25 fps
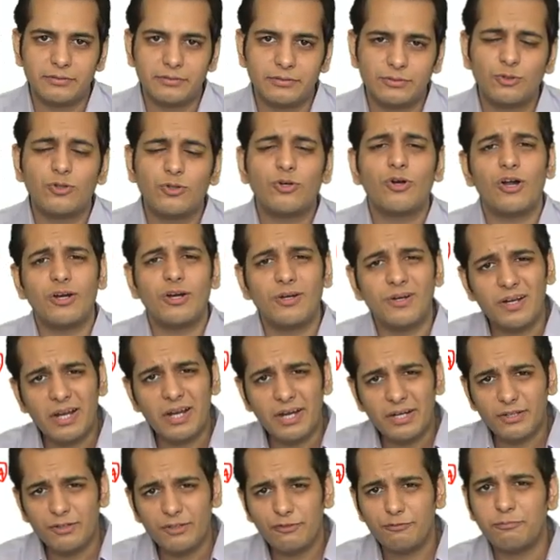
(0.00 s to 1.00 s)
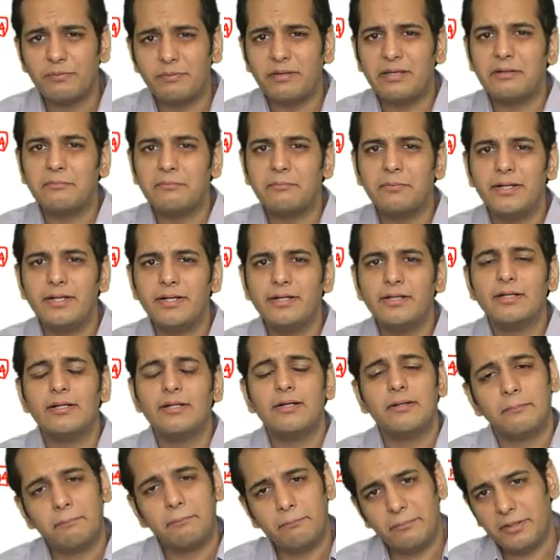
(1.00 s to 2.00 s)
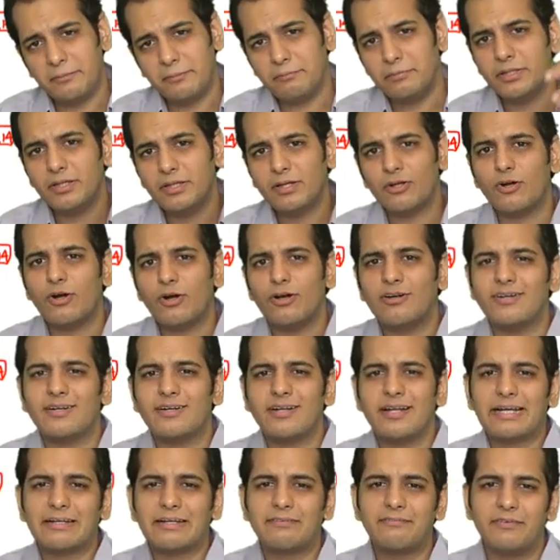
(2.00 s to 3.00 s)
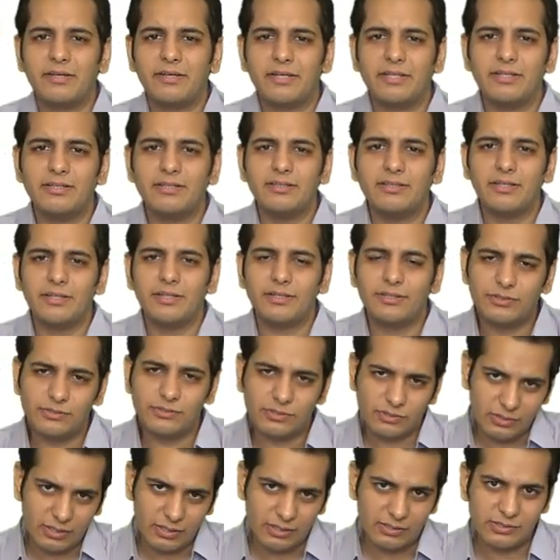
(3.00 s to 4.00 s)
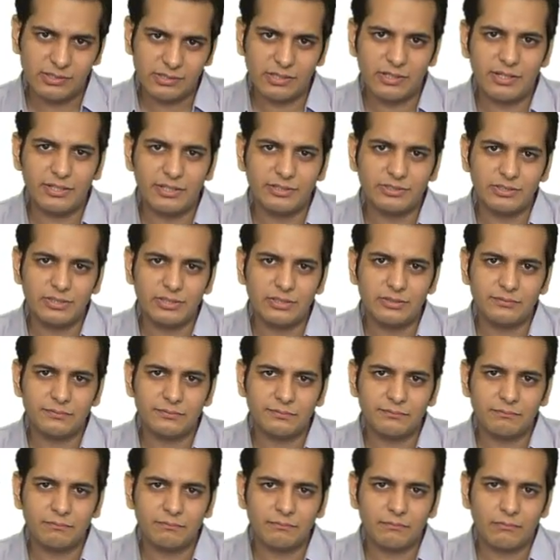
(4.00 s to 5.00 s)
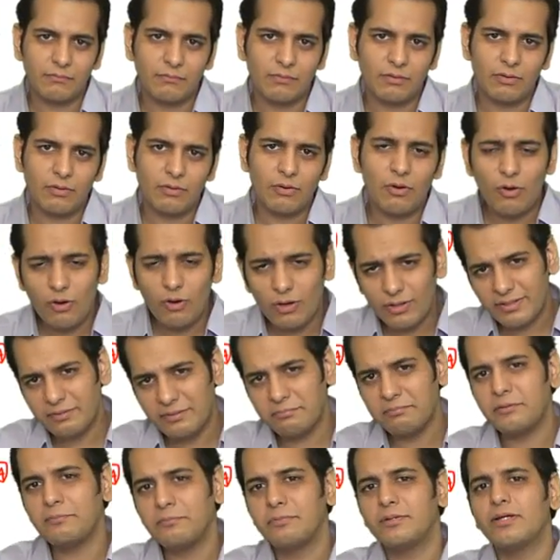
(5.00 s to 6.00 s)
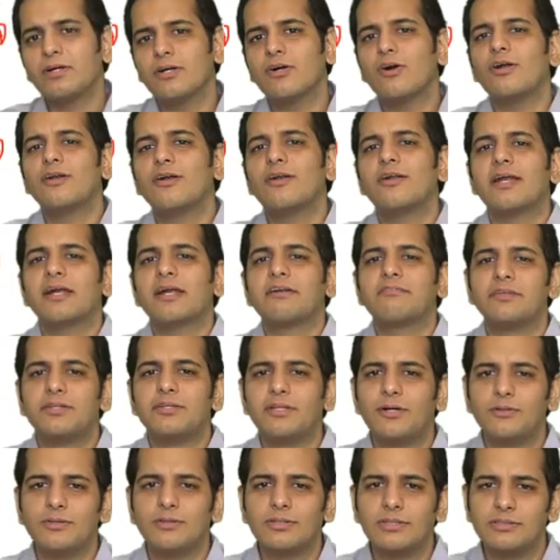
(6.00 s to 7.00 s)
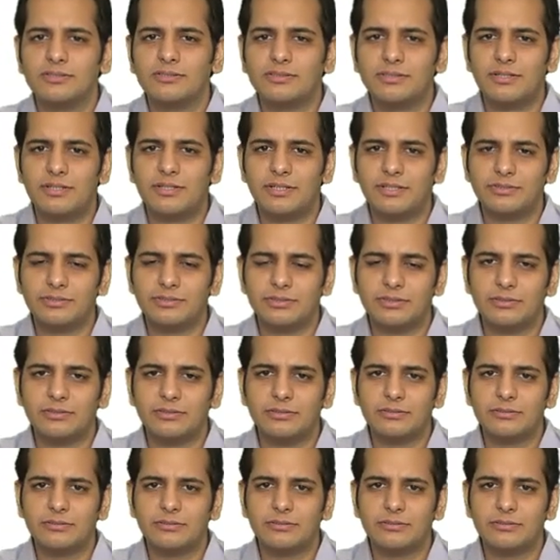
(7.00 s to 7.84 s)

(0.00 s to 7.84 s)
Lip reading: So contract of bailment may be a contract wherein there is consideration, or it may be a contract without consideration.